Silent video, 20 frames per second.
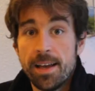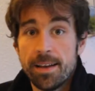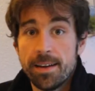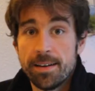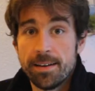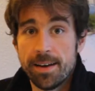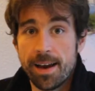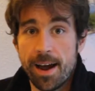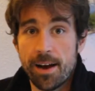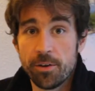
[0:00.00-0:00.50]

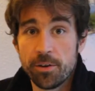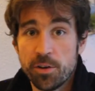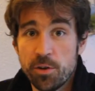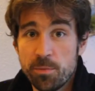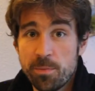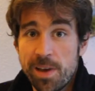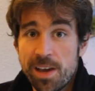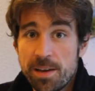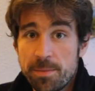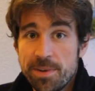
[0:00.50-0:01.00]
Now, you
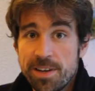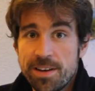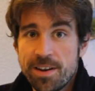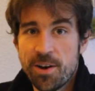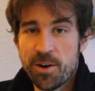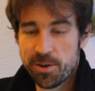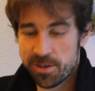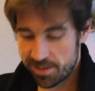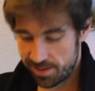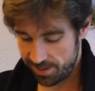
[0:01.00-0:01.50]
may be
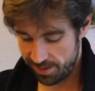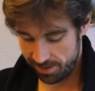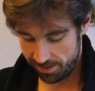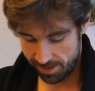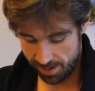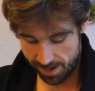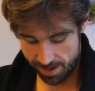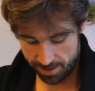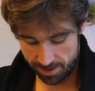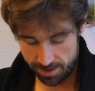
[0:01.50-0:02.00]
noticing
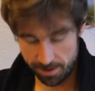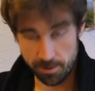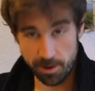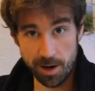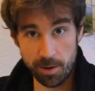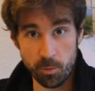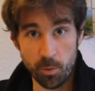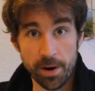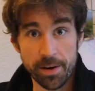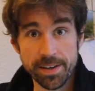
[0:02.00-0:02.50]
that
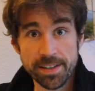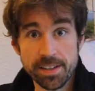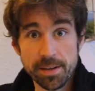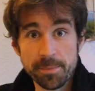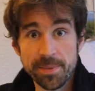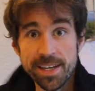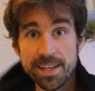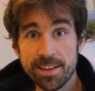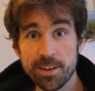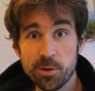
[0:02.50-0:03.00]
I'm wearing
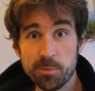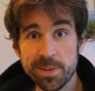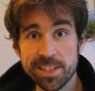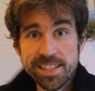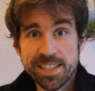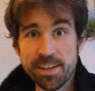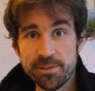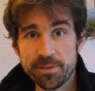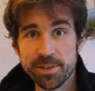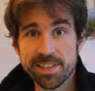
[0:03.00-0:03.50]
something a little bit
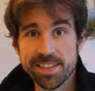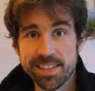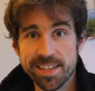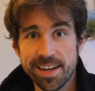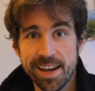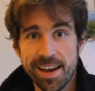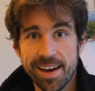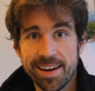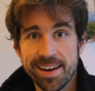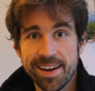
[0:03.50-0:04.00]
different
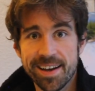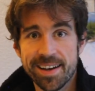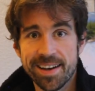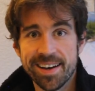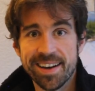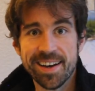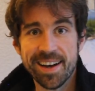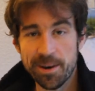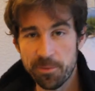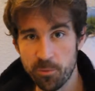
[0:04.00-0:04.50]
today.
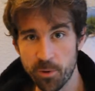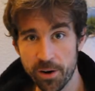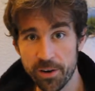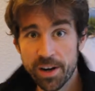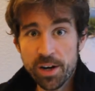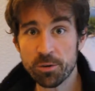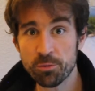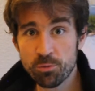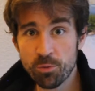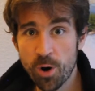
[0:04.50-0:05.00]
I'm
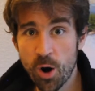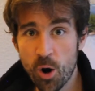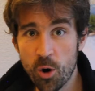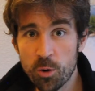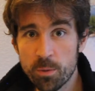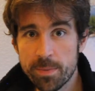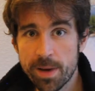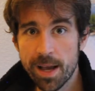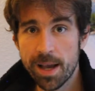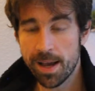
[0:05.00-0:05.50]
wearing a
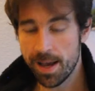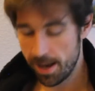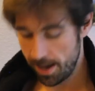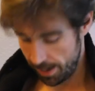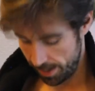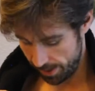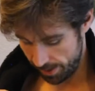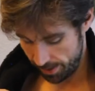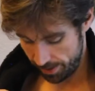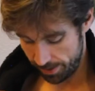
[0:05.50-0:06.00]
robe,
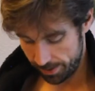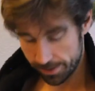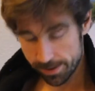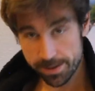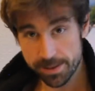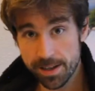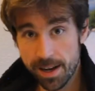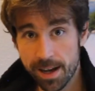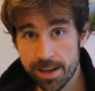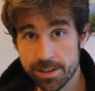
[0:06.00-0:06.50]
and
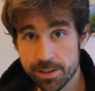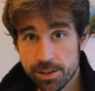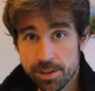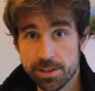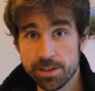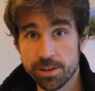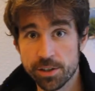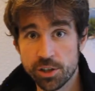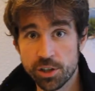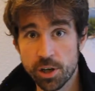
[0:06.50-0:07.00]
it's not
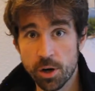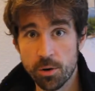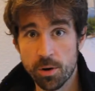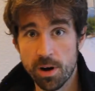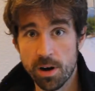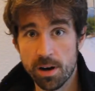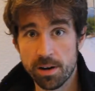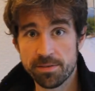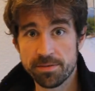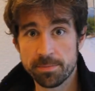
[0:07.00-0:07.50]
just to show
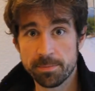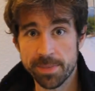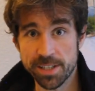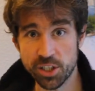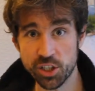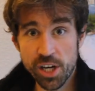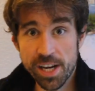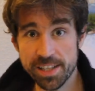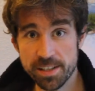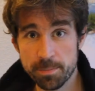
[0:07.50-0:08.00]
off my
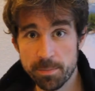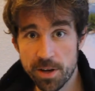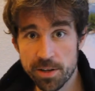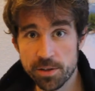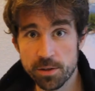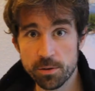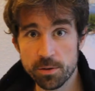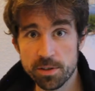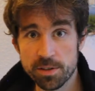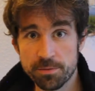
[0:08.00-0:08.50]
chest
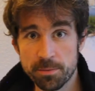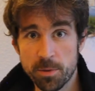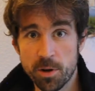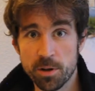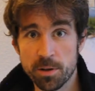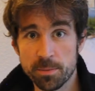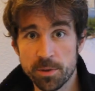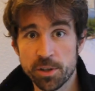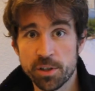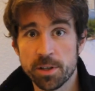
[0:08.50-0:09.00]
muscles from all
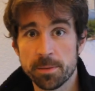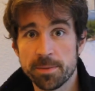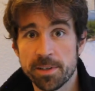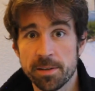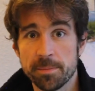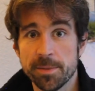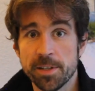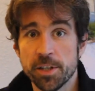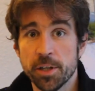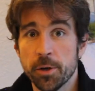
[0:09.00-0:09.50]
the push-ups
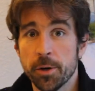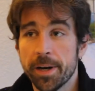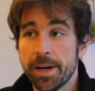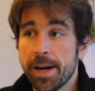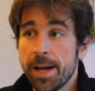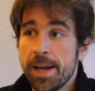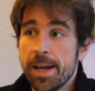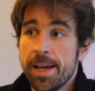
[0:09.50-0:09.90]
I've been doing.